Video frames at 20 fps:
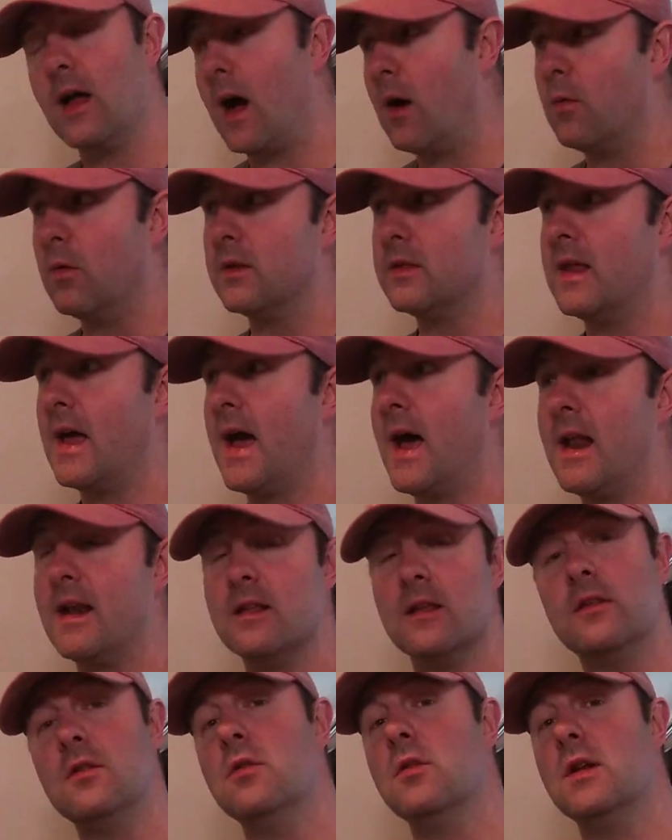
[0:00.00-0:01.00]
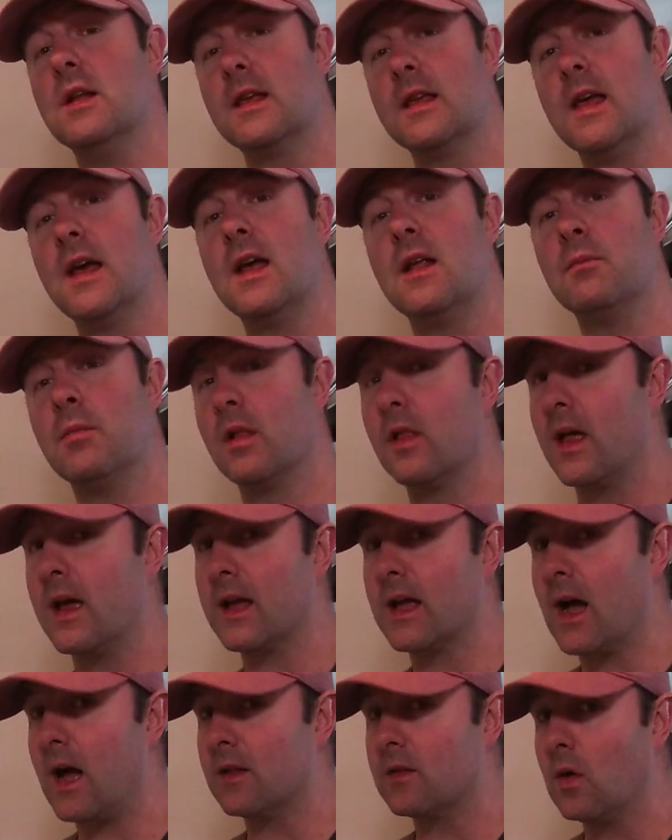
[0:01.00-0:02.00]
I wouldn't have had to do it again, but
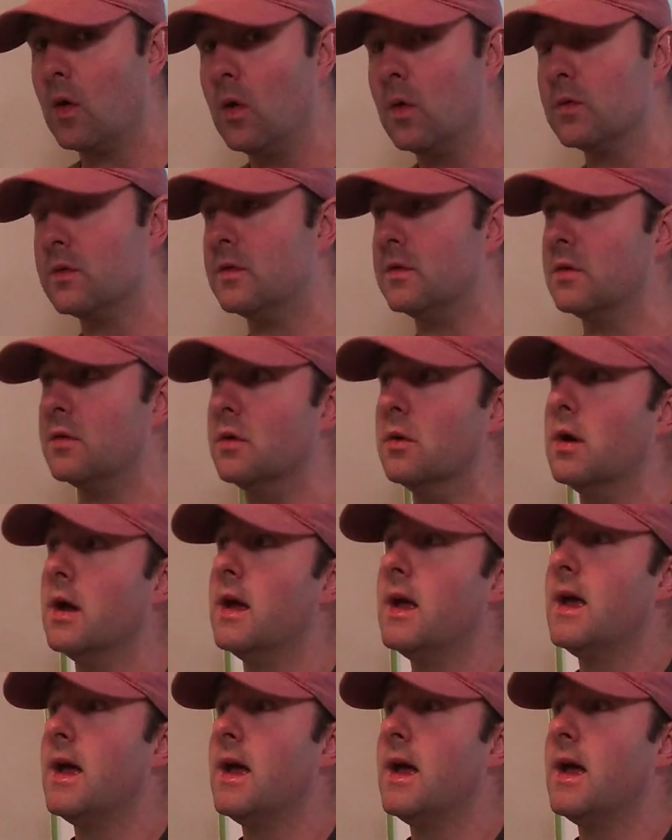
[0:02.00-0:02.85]
like I told you,